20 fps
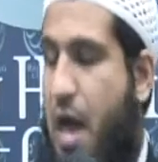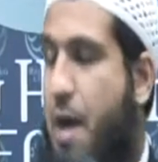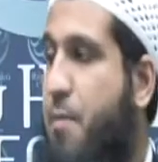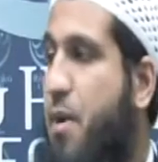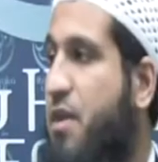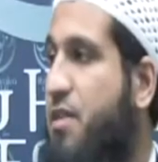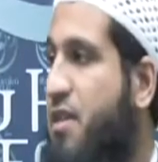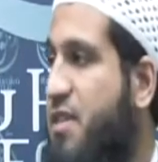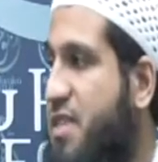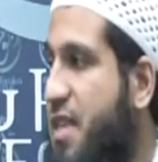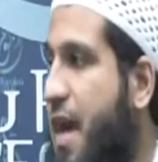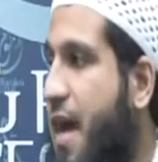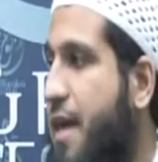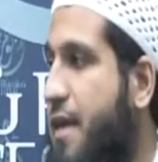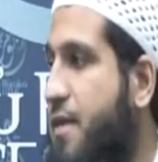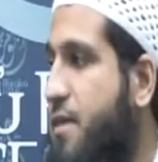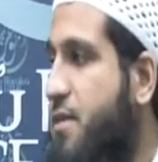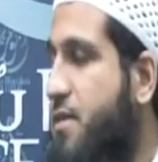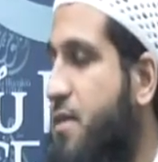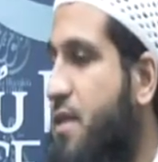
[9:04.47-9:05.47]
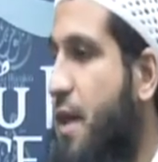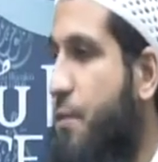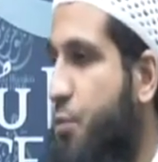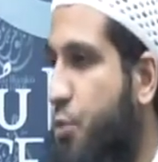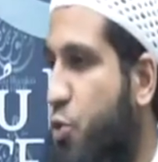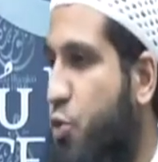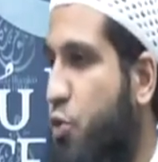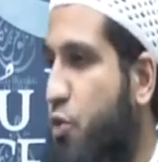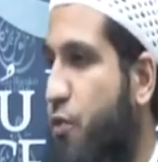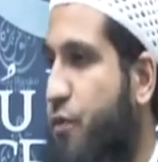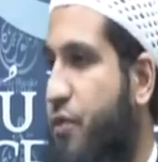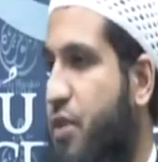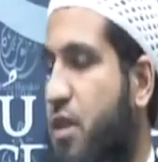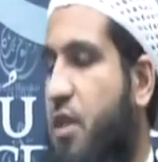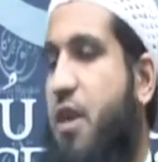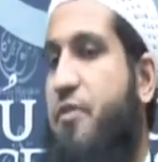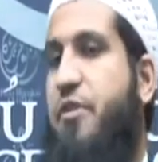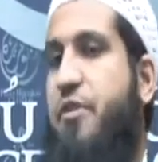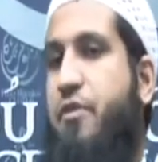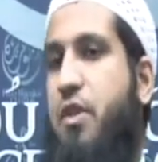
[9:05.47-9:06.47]
Among the signs that prove the
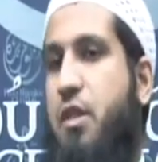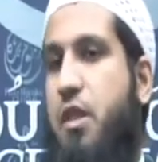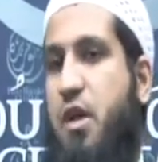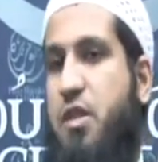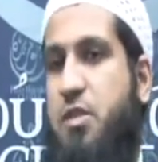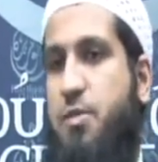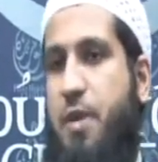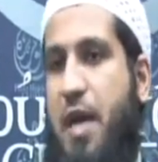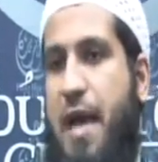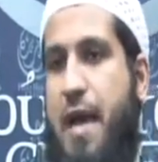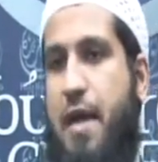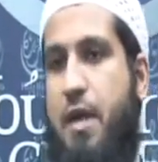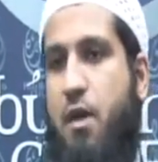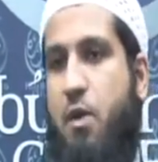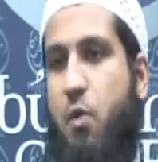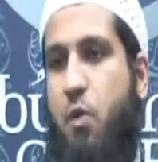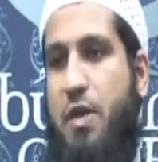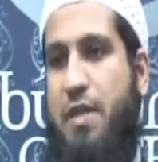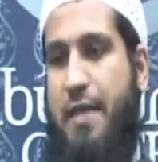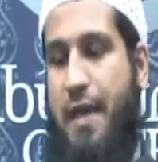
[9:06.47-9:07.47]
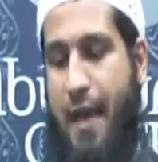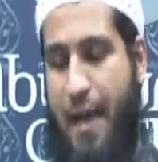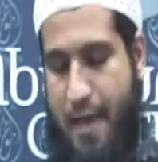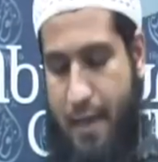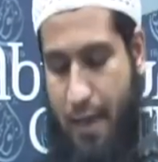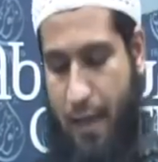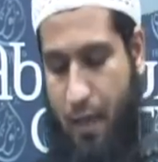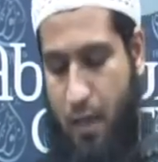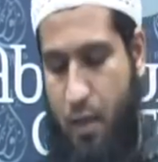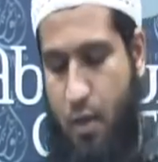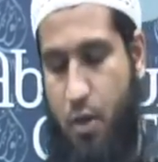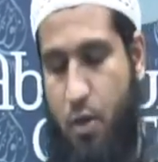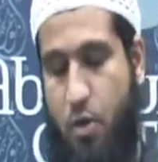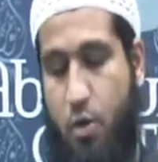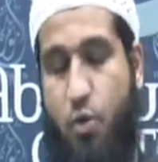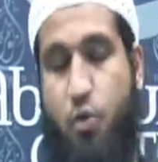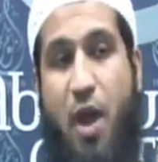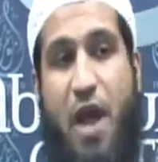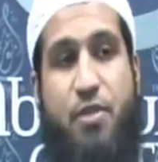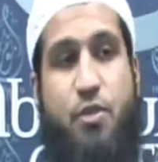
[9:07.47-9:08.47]
love of Allah subhanahu wa ta'ala,
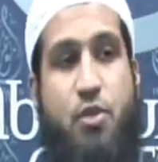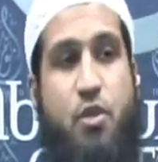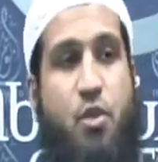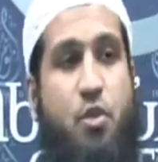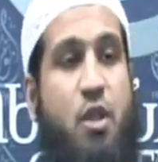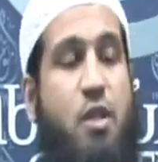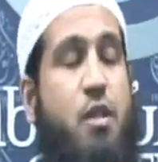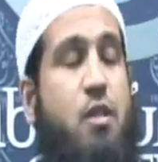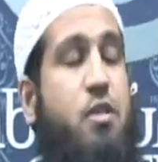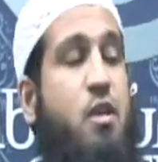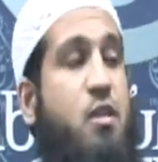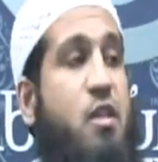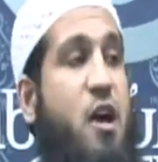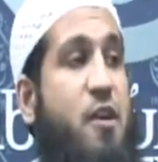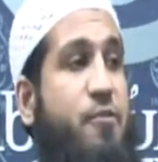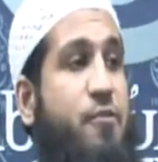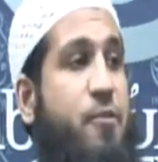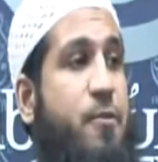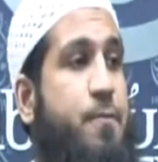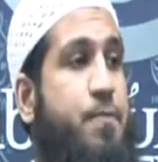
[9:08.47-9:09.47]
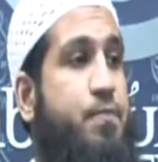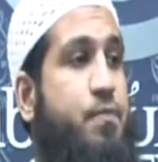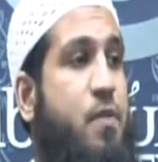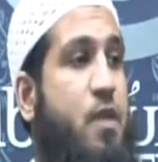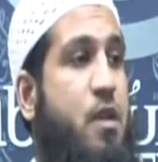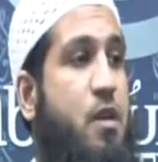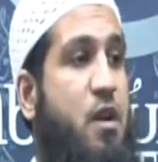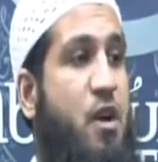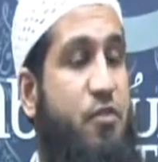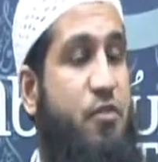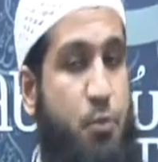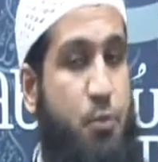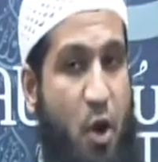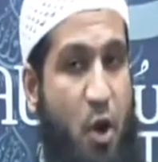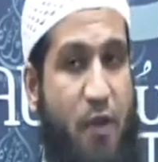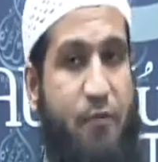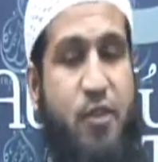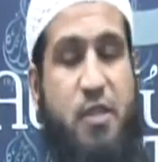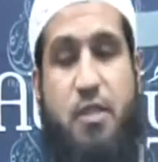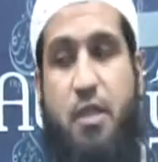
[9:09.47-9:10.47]
or rather the love of the
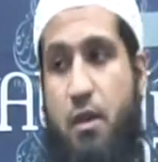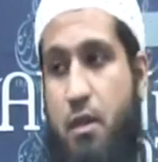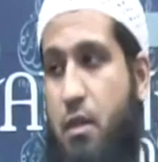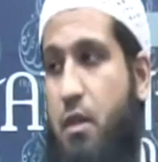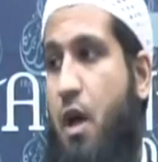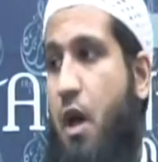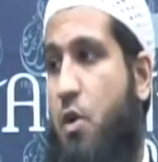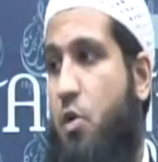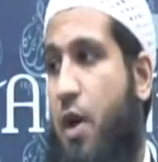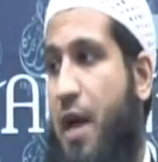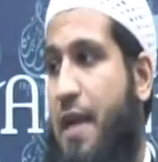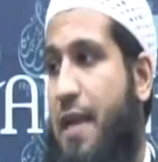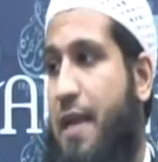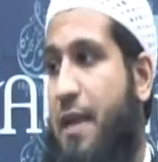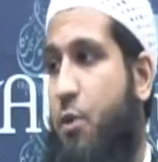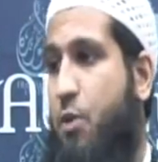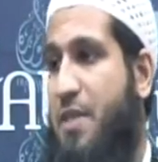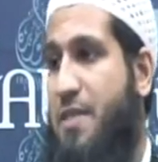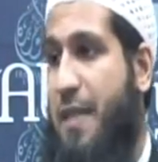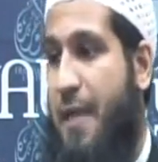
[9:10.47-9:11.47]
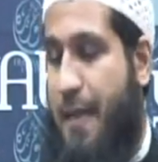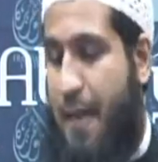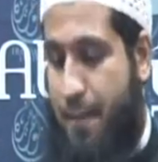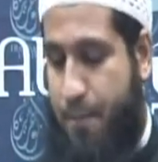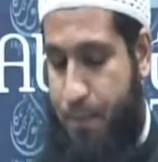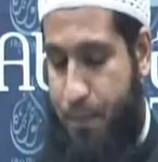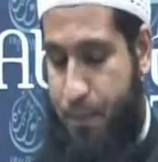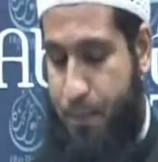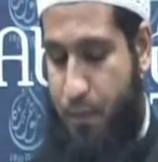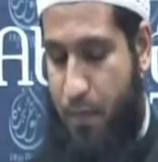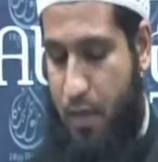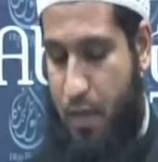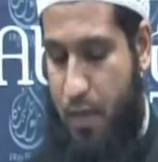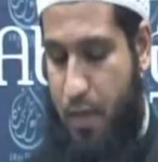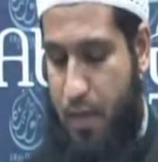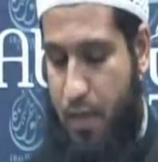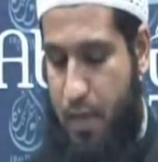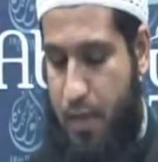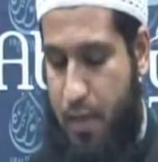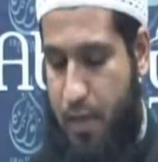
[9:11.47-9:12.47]
Prophet sallallahu alayhi wa sallam,
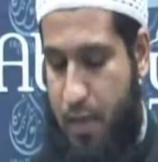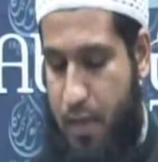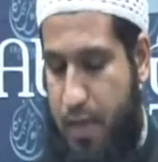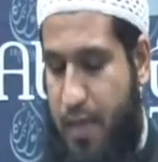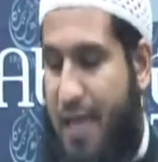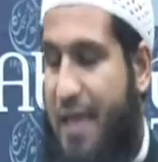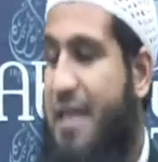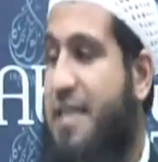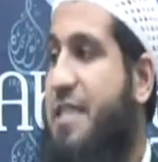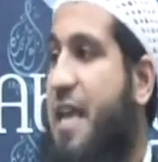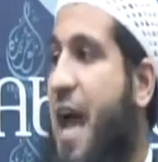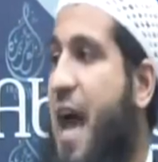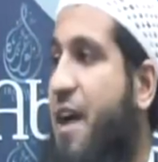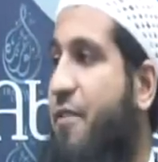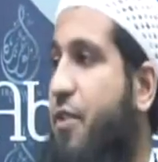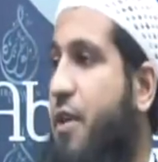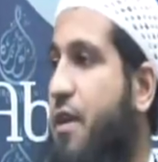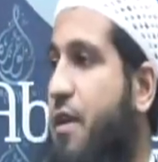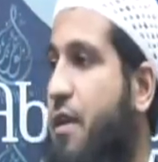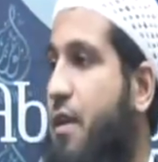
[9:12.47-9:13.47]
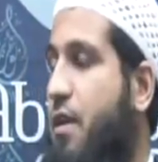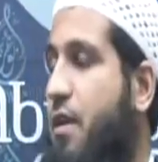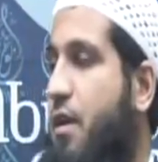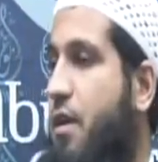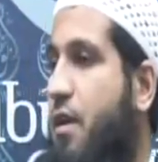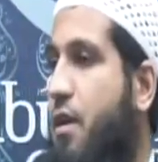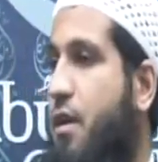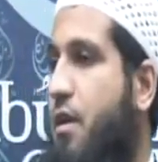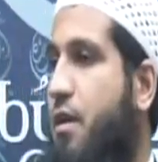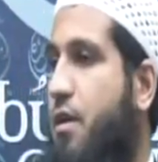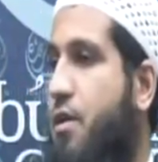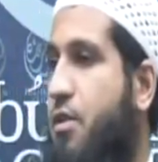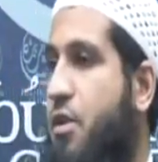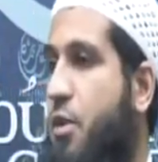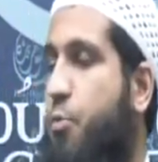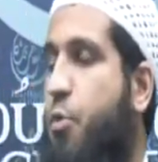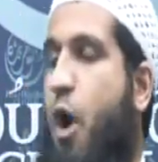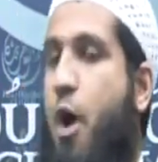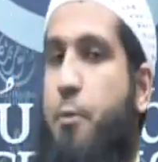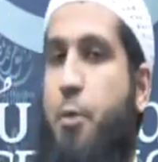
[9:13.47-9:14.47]
is having
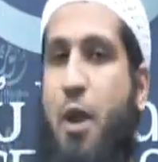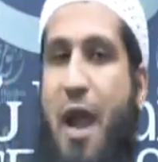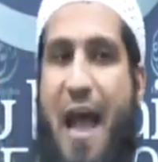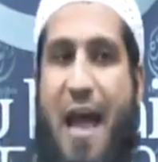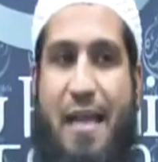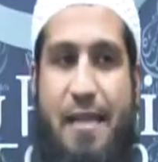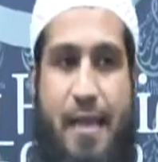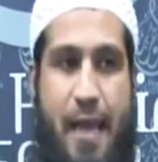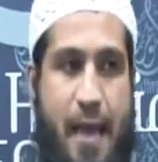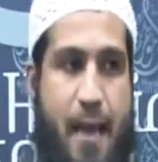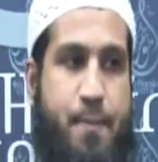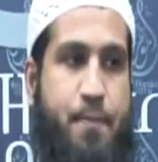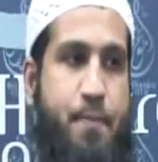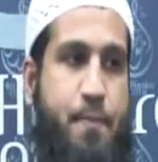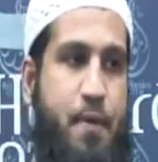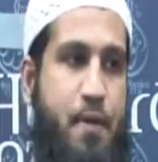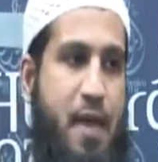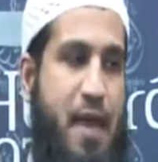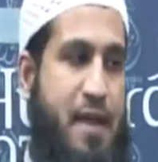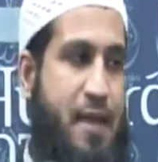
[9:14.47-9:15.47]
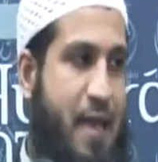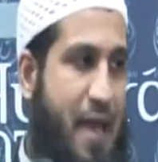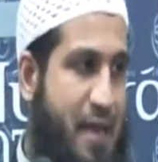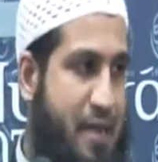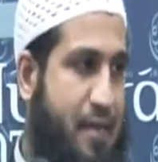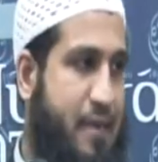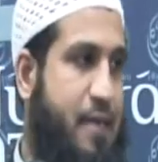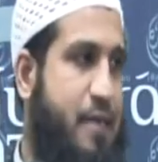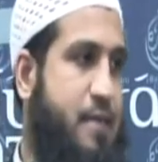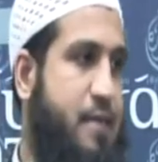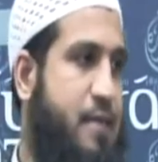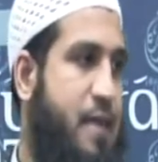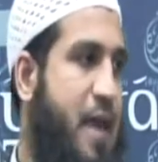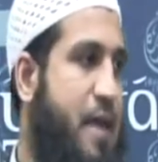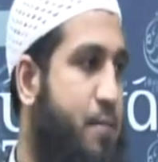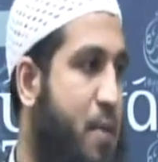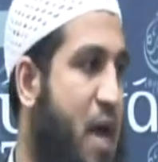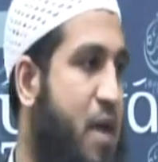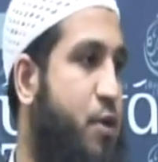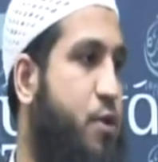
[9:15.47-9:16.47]
the proper adab and etiquette
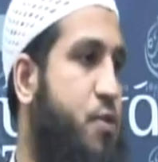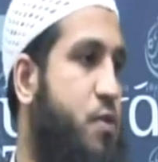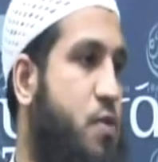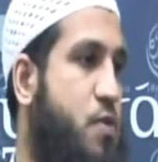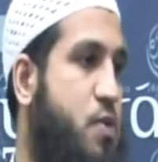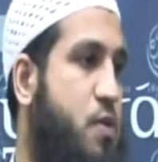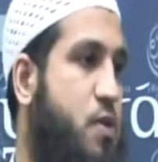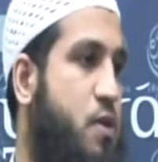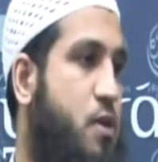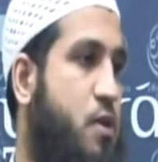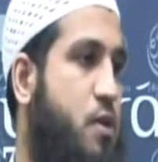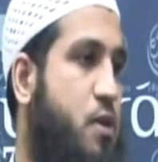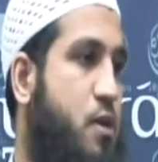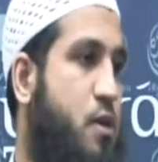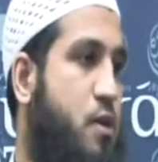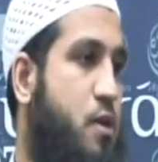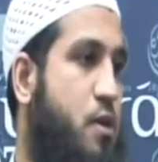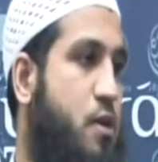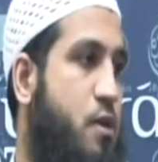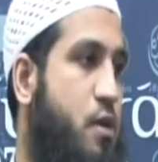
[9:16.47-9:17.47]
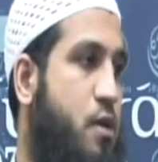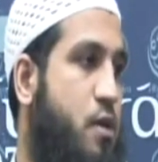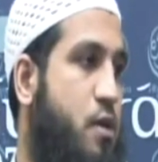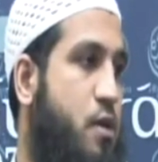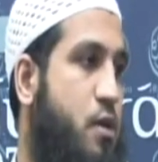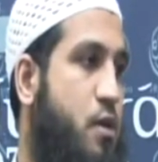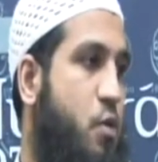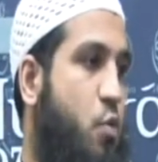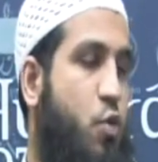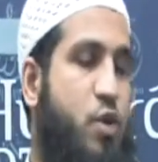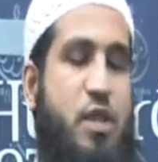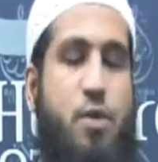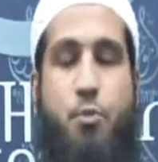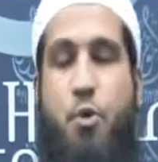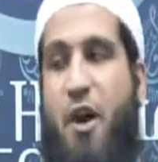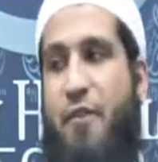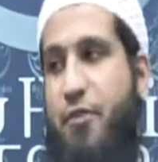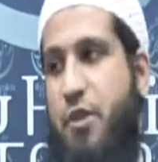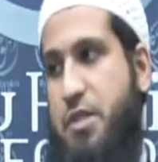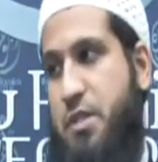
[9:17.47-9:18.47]
and manners with the
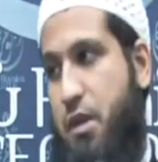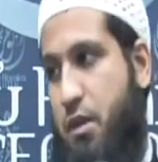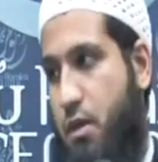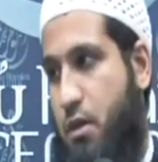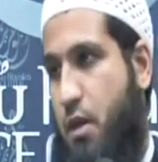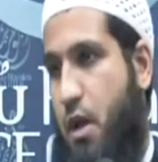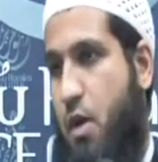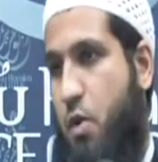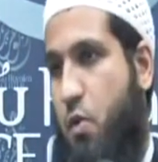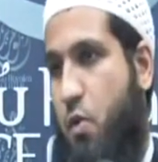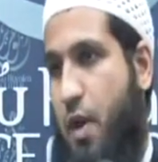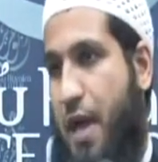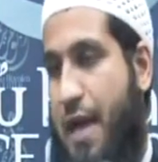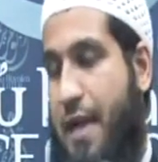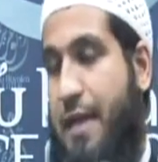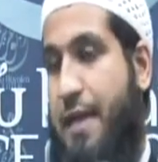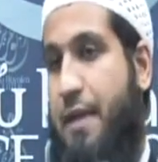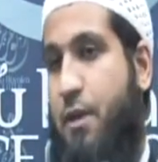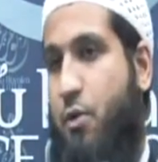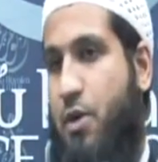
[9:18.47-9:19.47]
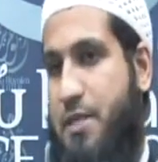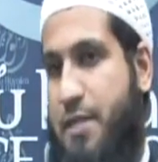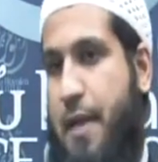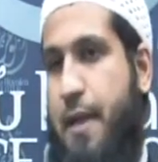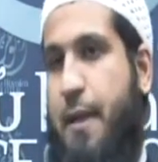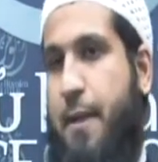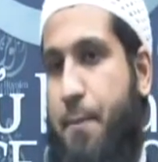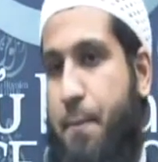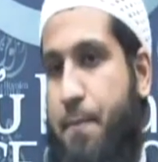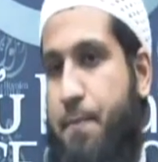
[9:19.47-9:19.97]
Prophet sallallahu alayhi wa sallam.